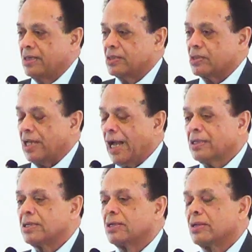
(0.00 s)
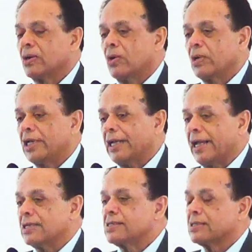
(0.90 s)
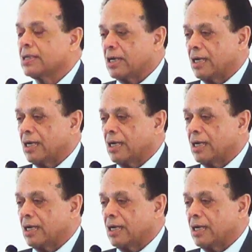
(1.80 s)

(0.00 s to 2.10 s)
So that holiness